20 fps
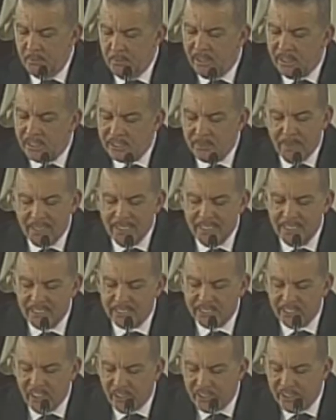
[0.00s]
because many
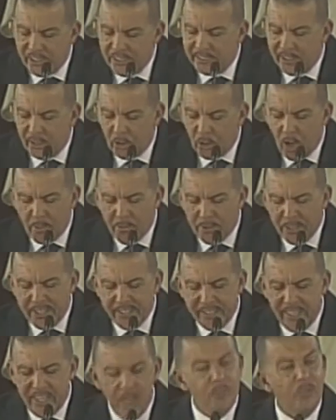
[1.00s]
decisions and
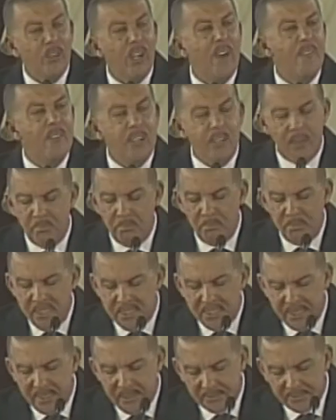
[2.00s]
communique of CARICOM
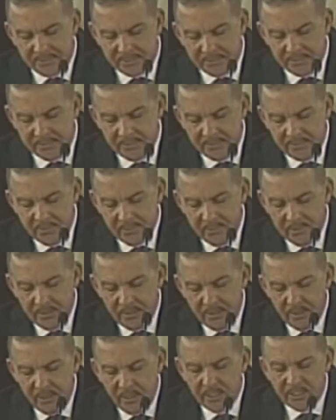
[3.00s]
meetings
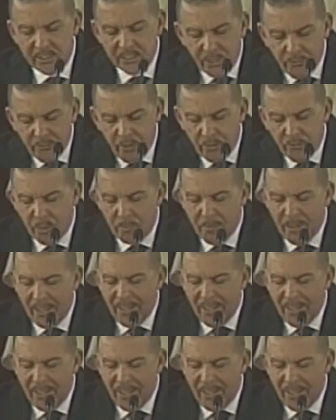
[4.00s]
suffer from a